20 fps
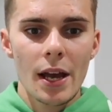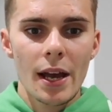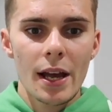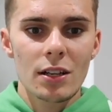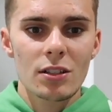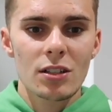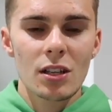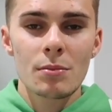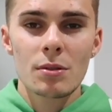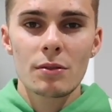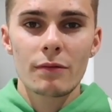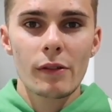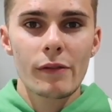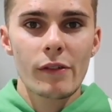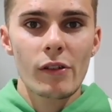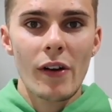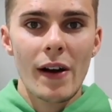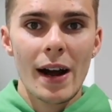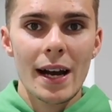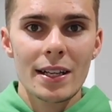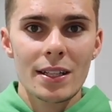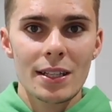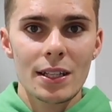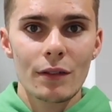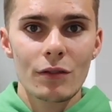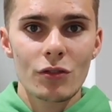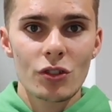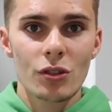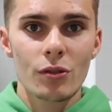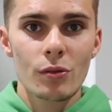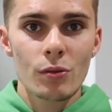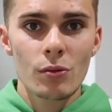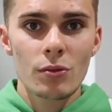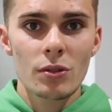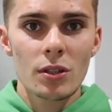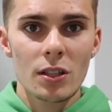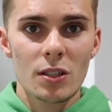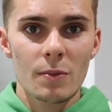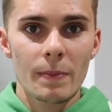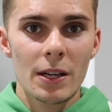In terms of a variety of
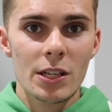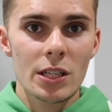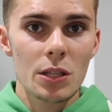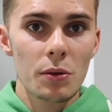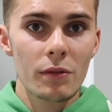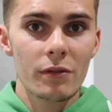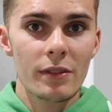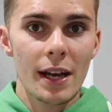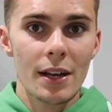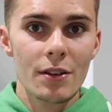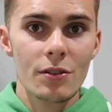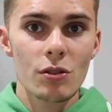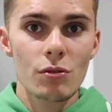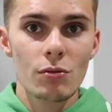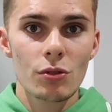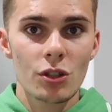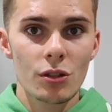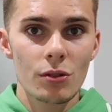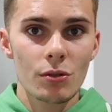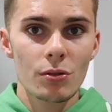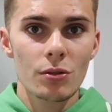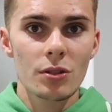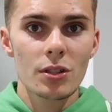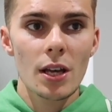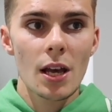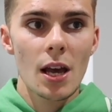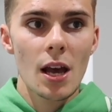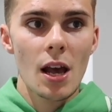shoes, especially with their new shoes,